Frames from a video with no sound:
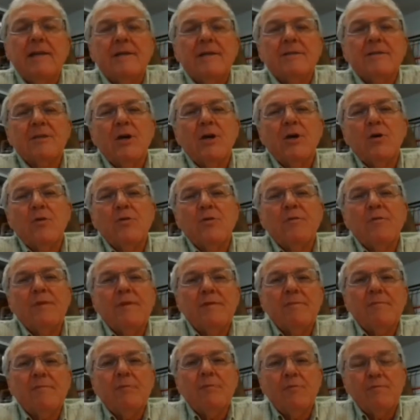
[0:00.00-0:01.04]
So
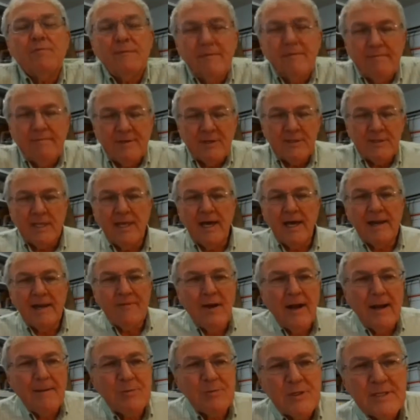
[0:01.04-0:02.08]
there's a lot of
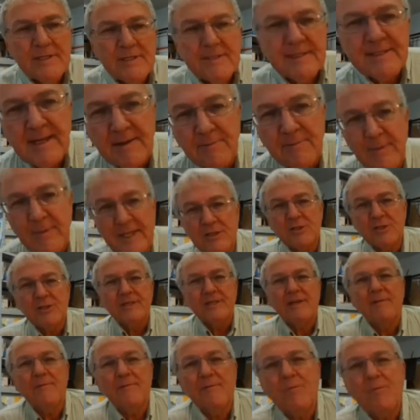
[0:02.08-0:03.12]
options, as I
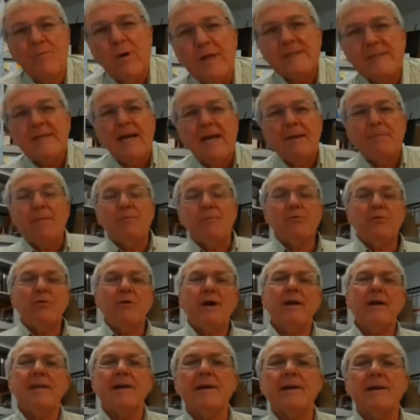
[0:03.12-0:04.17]
mentioned, of what type of
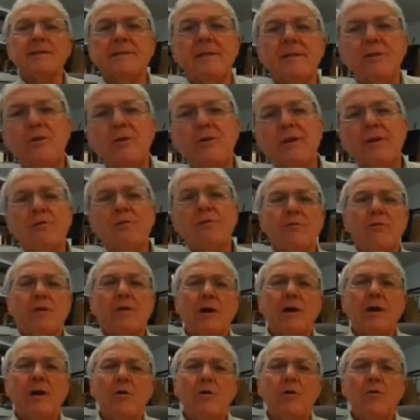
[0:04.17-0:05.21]
products that you can
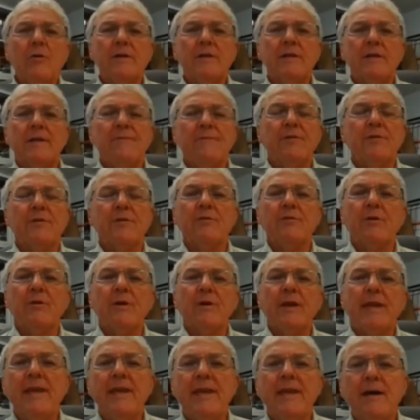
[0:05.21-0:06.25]
grow if you're
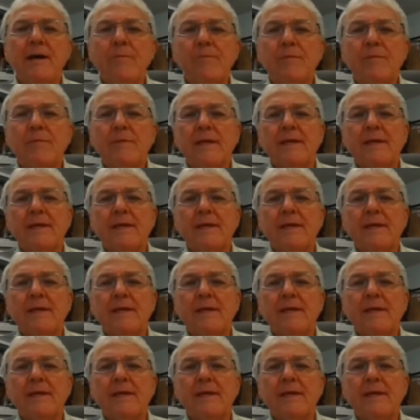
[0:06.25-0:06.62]
growing hemp.